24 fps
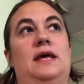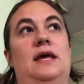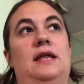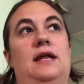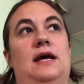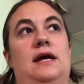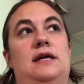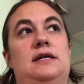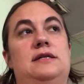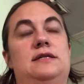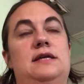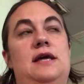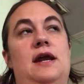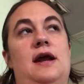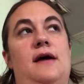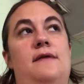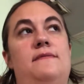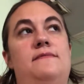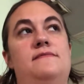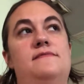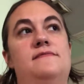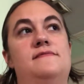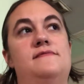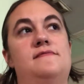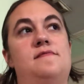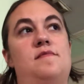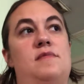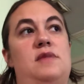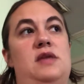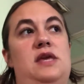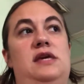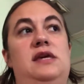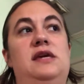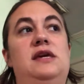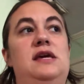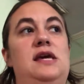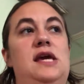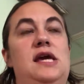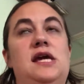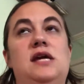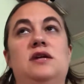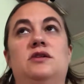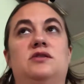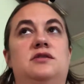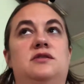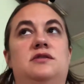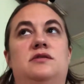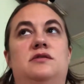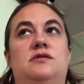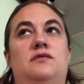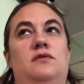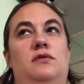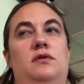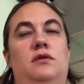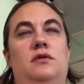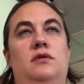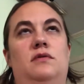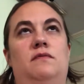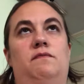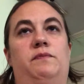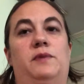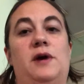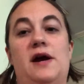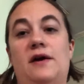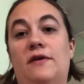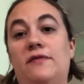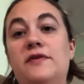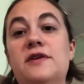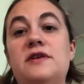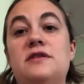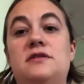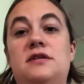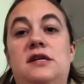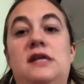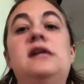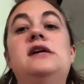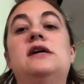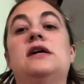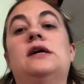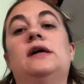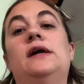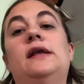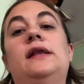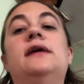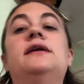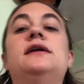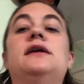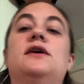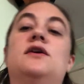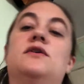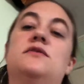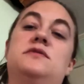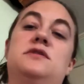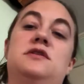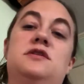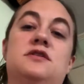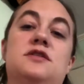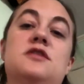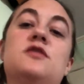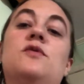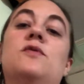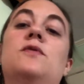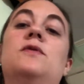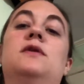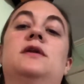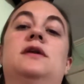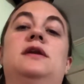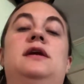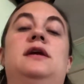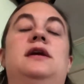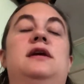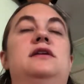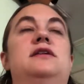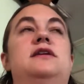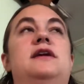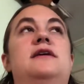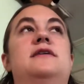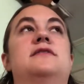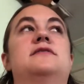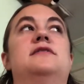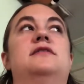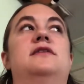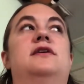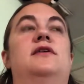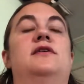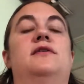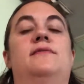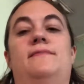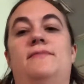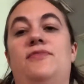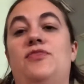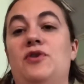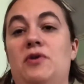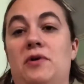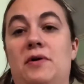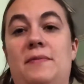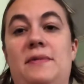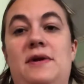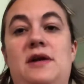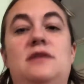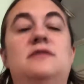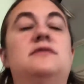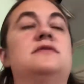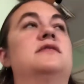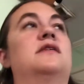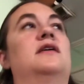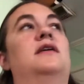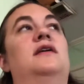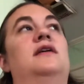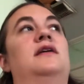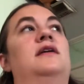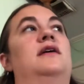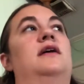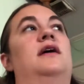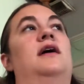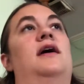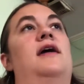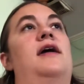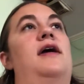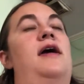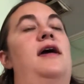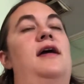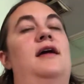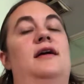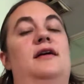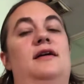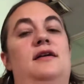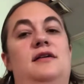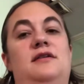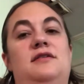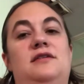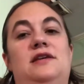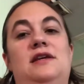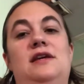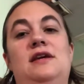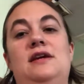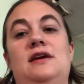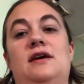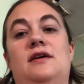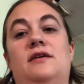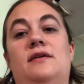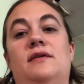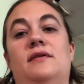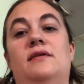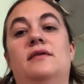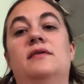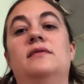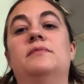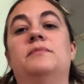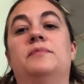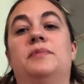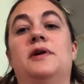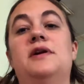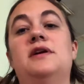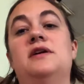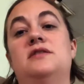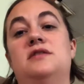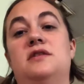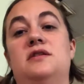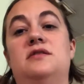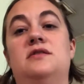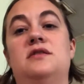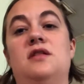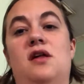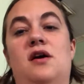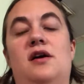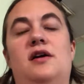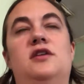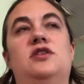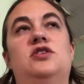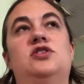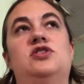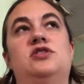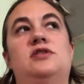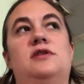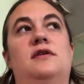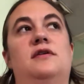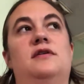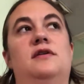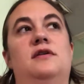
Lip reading: Like I said, he eats breakfast here, and then he goes to school and he takes a thermos and he brings his lunch.